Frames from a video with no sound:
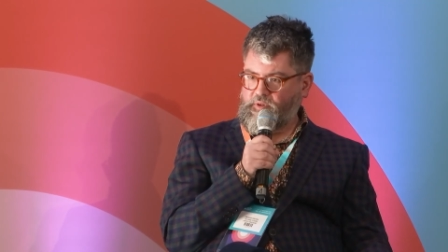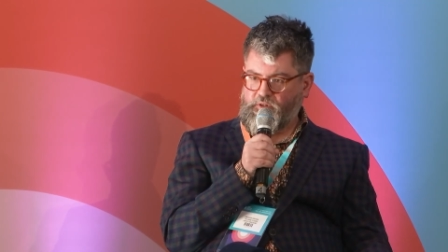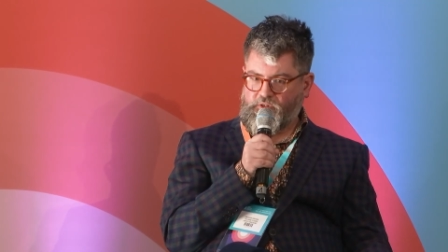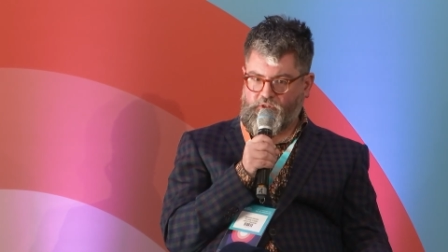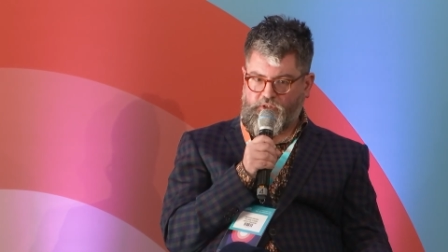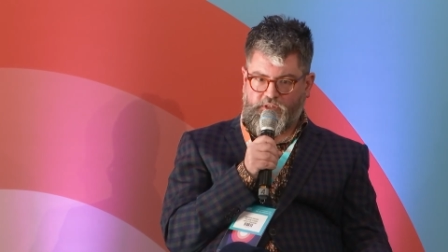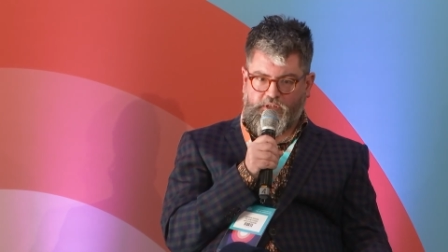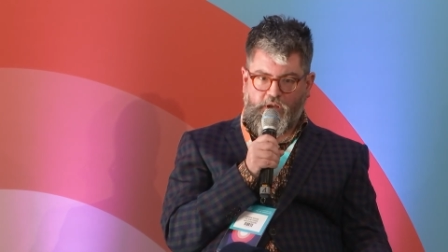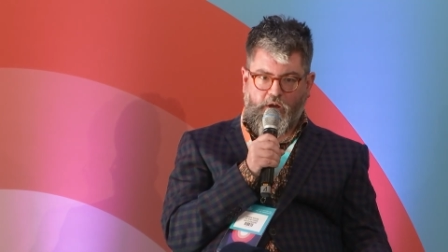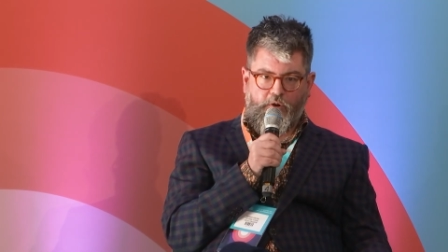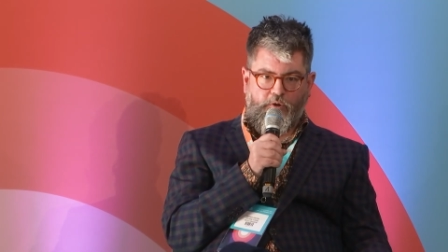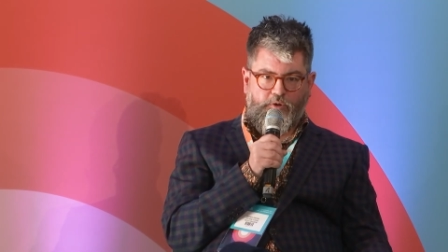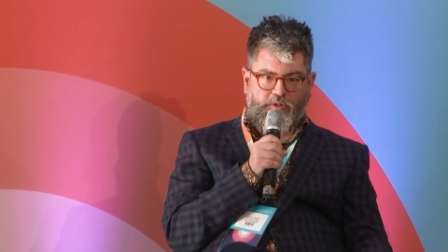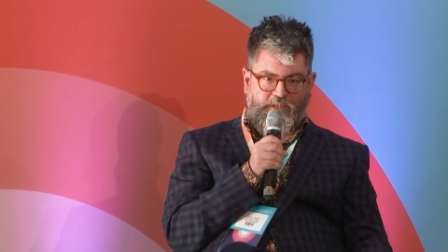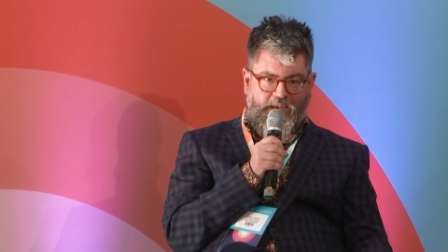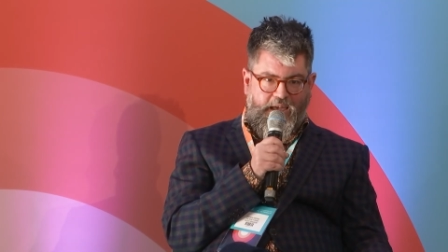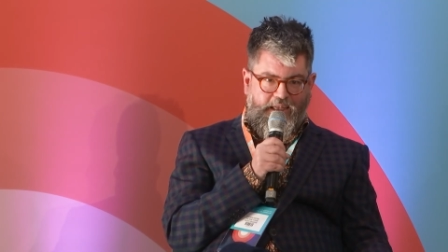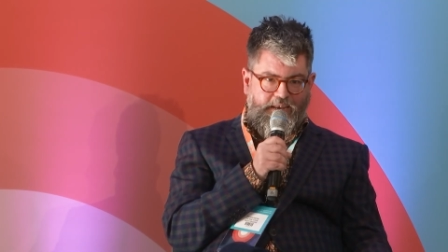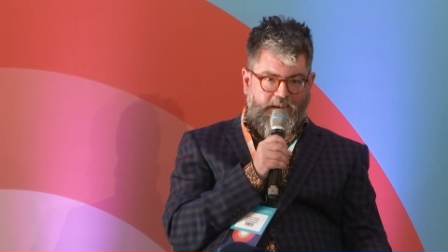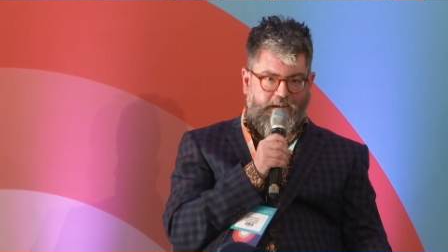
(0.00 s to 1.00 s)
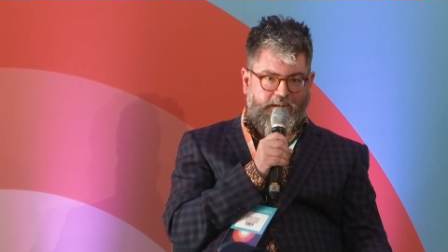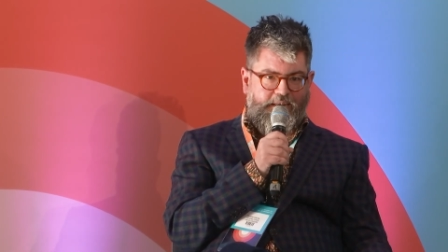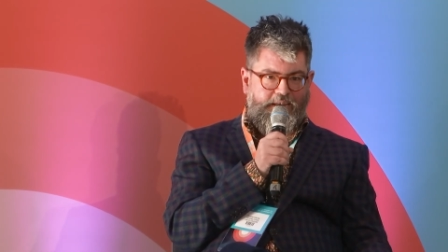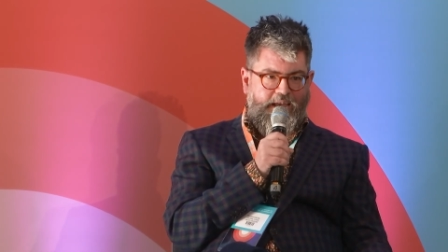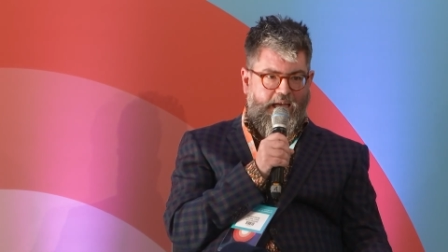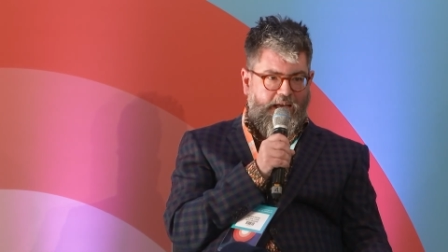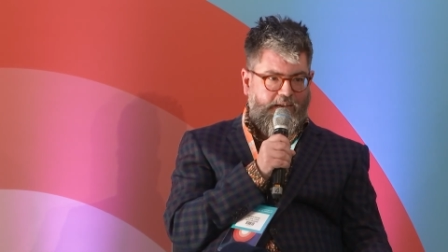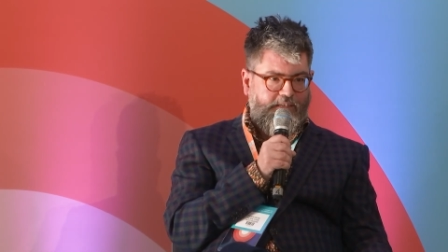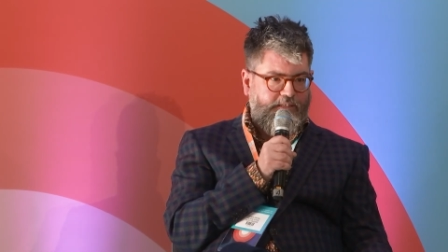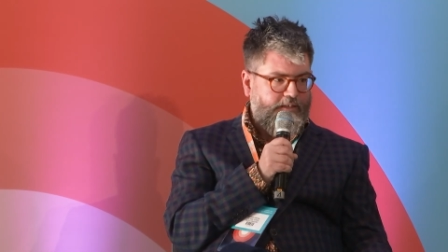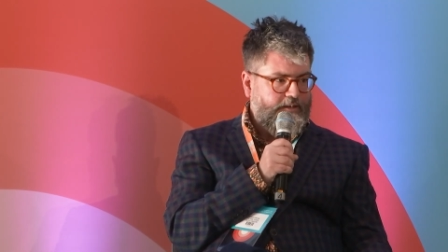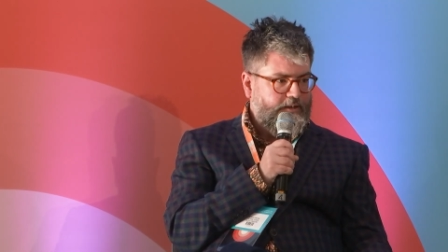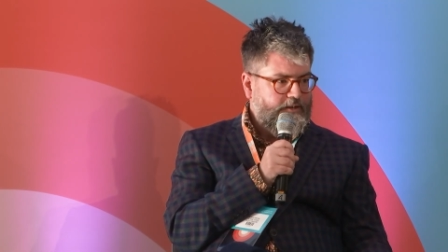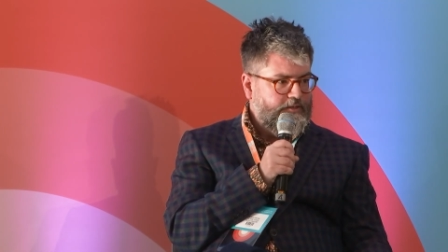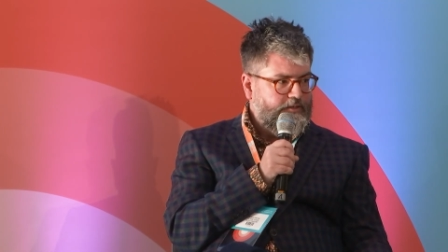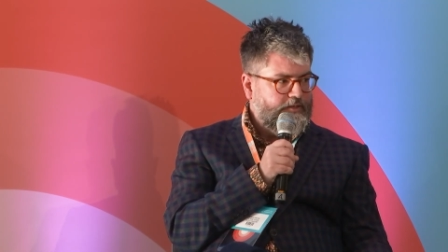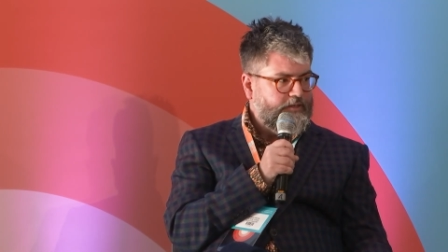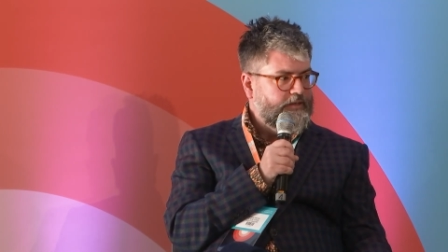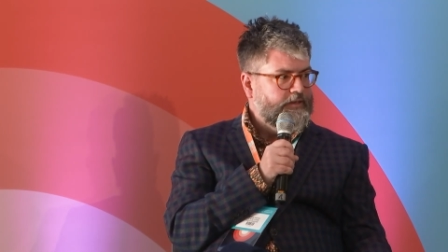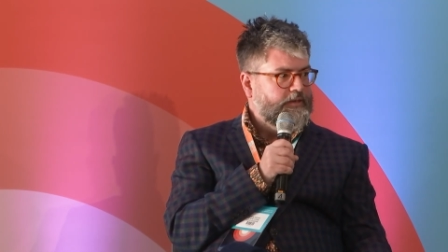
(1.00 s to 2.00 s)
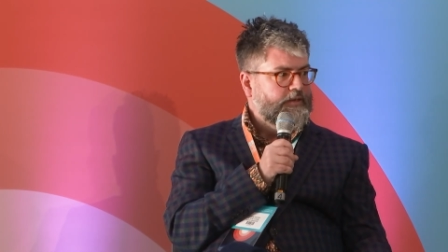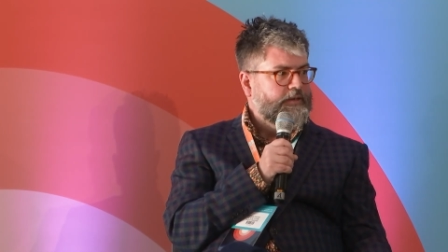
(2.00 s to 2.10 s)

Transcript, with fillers: so technically excellent